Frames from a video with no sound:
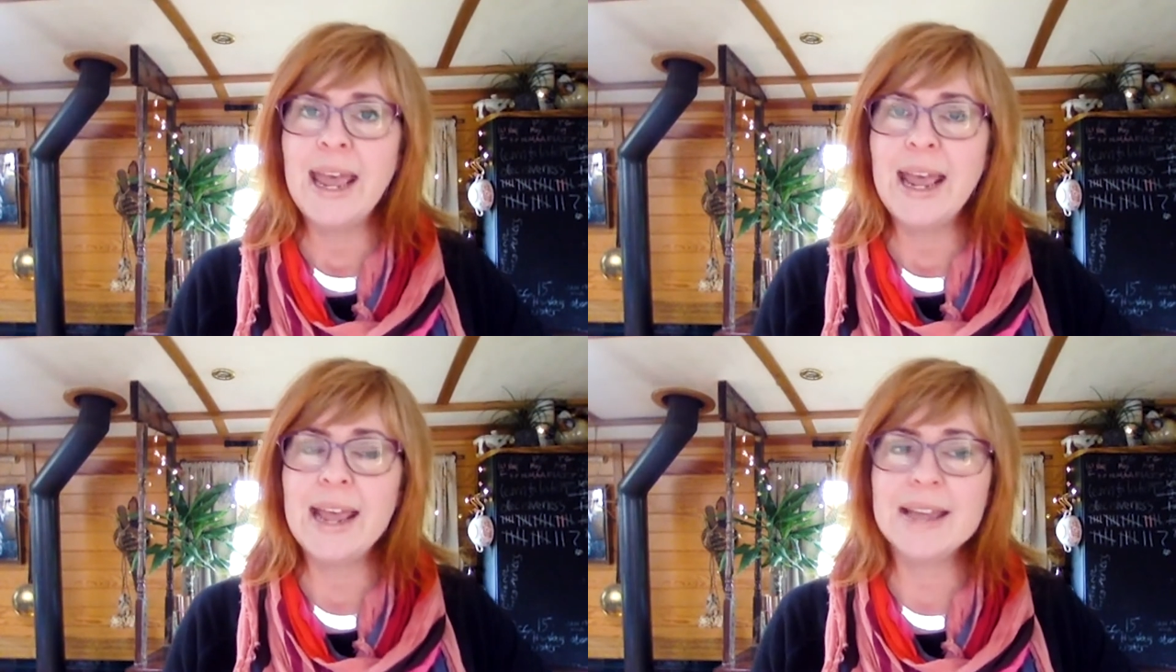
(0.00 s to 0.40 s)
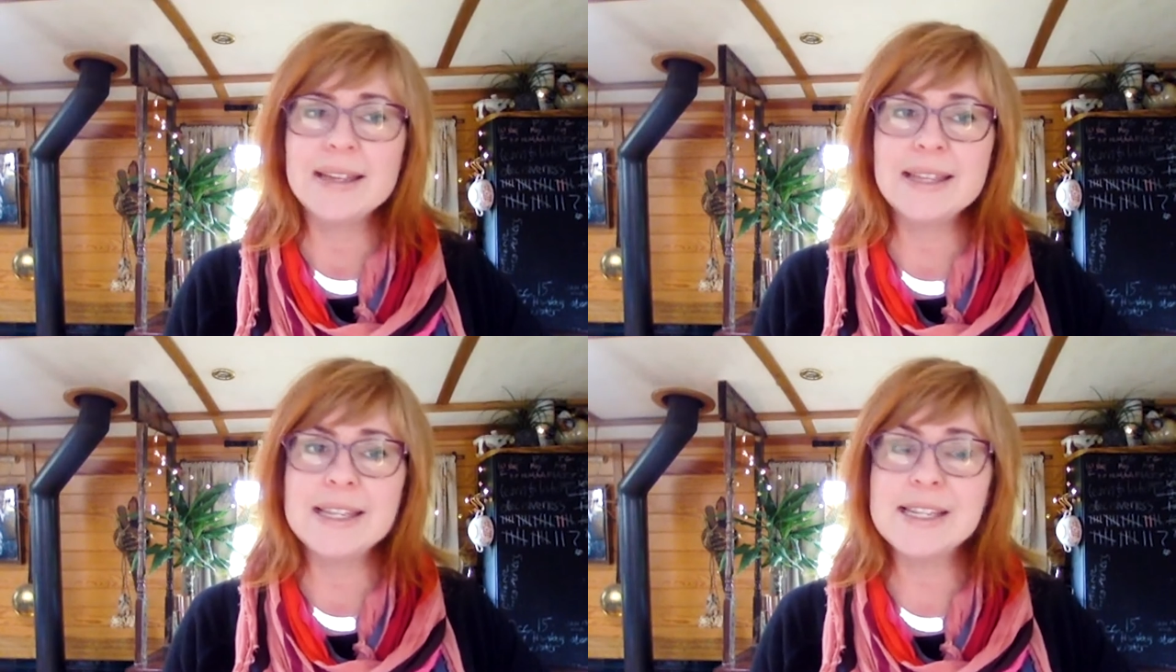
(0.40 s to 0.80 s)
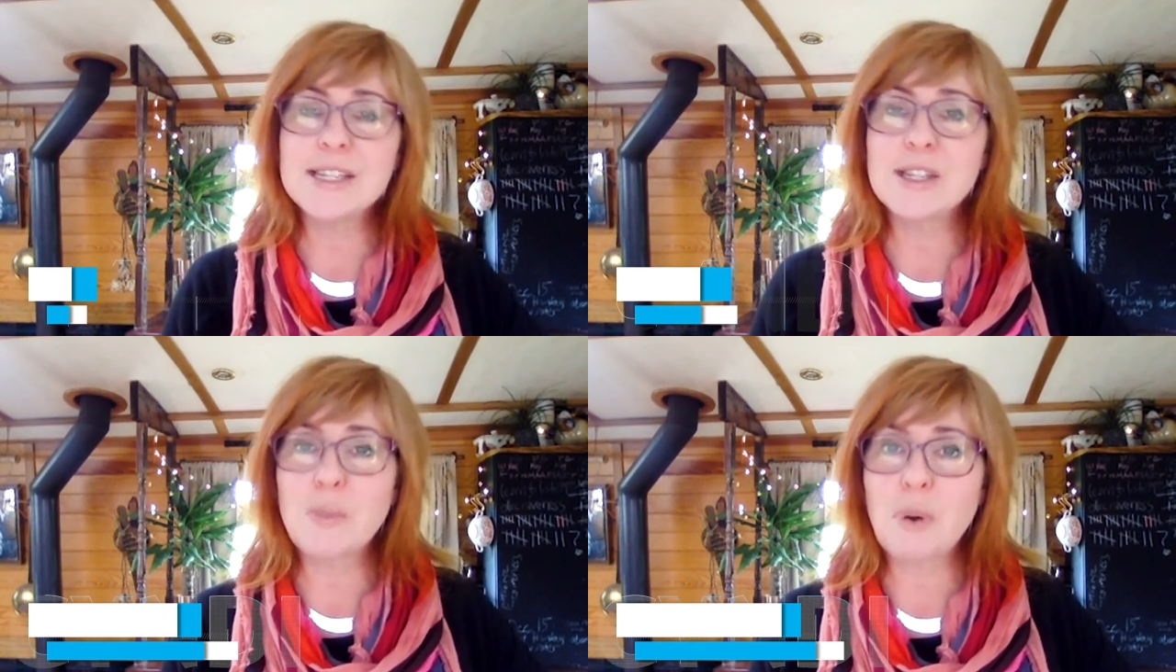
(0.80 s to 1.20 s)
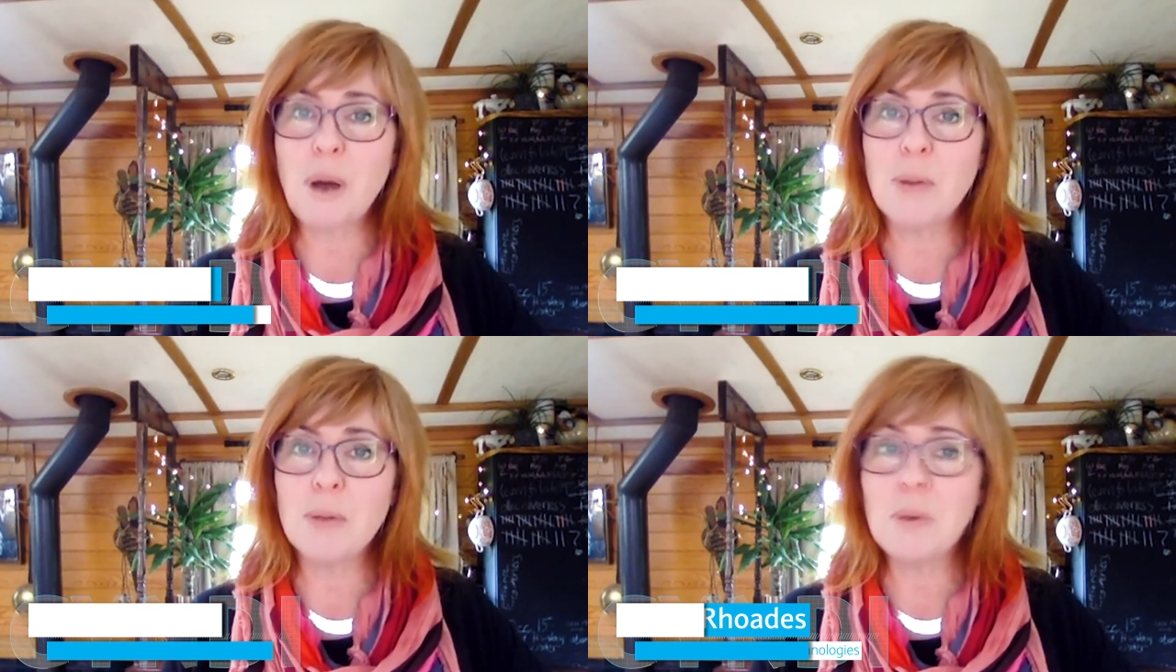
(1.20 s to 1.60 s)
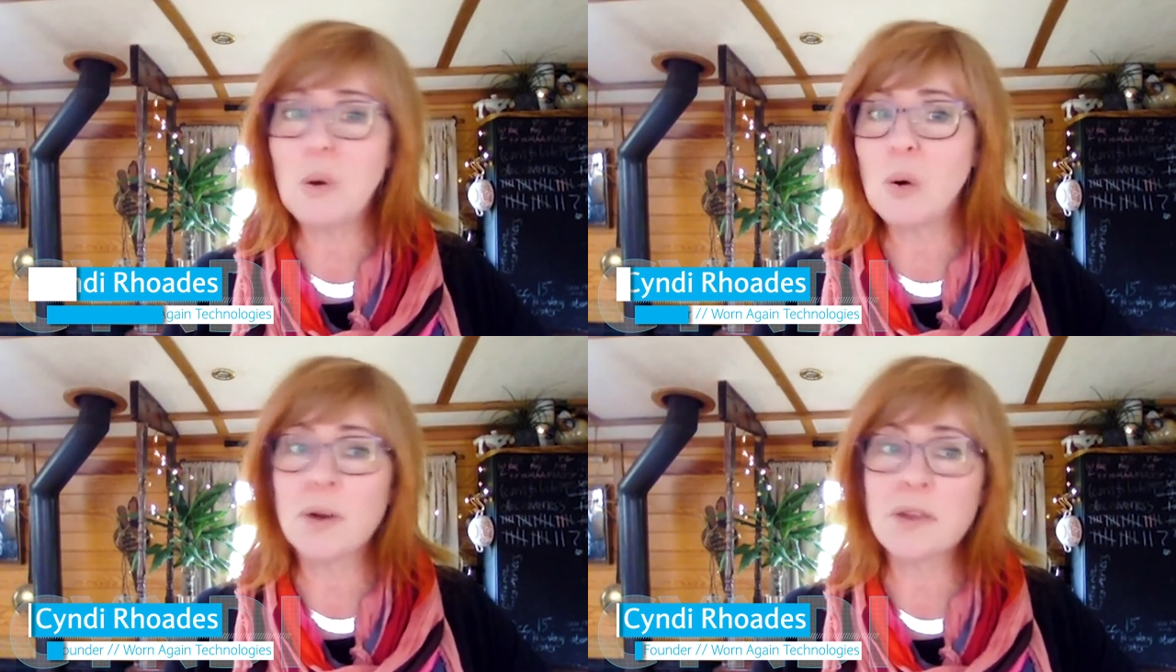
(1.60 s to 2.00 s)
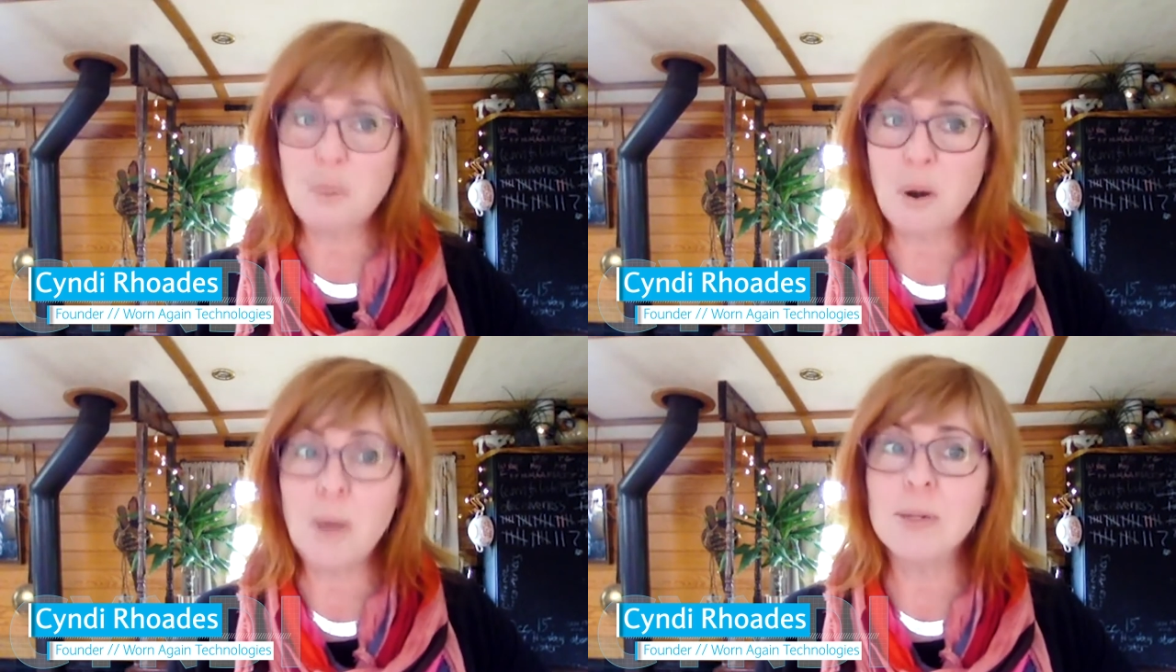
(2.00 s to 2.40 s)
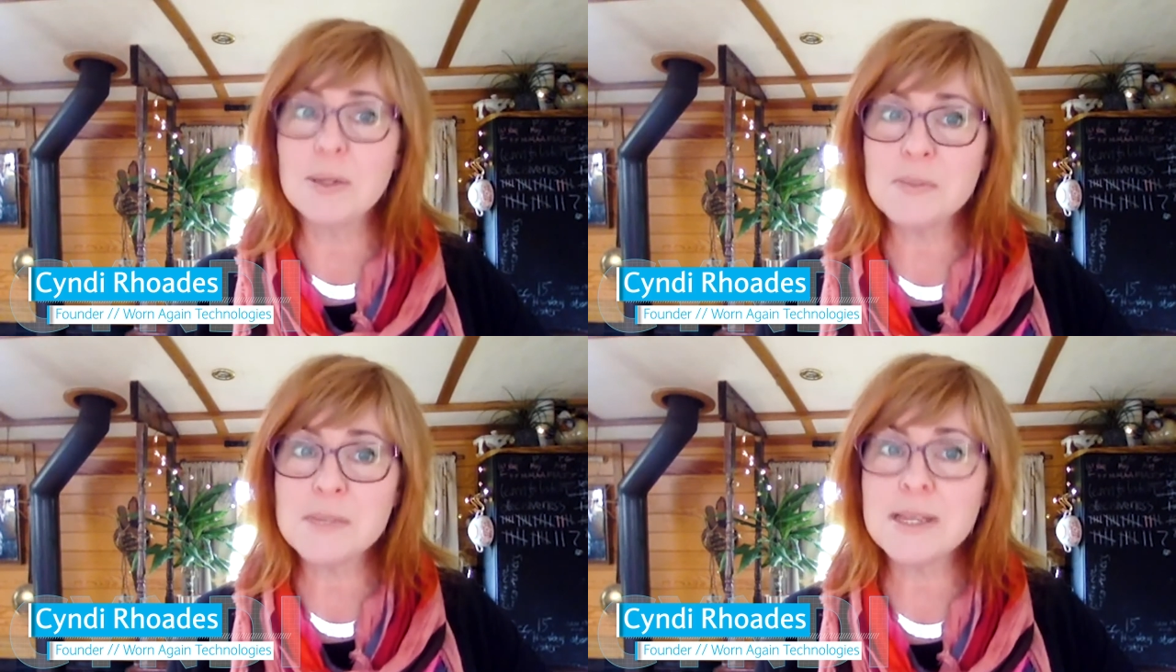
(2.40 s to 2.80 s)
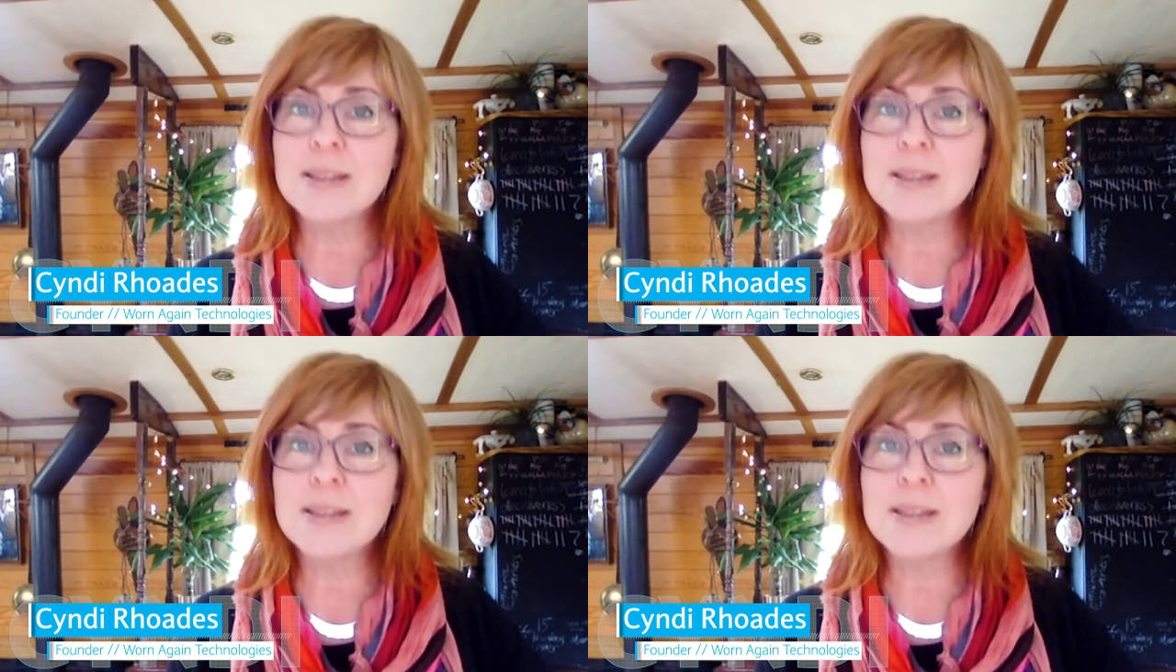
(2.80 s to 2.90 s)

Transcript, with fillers: And this is the problem or the problems